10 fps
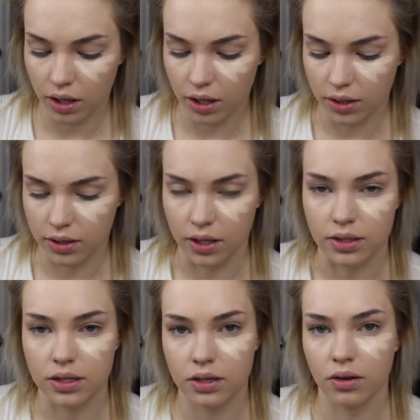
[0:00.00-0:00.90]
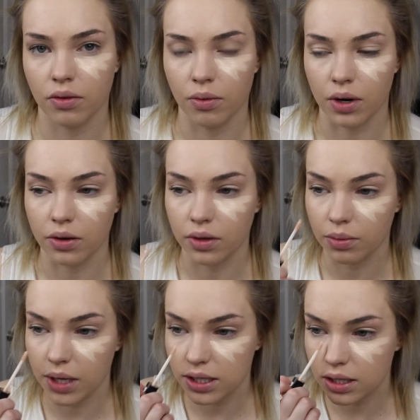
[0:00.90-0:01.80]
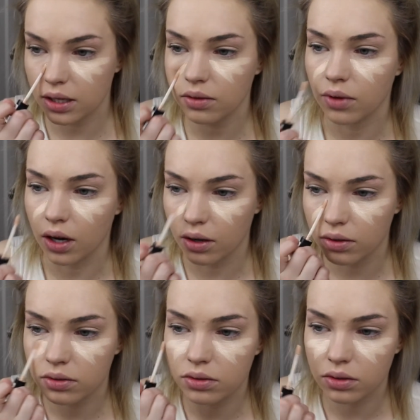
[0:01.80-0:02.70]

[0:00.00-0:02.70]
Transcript: it doesn't work with my skin well.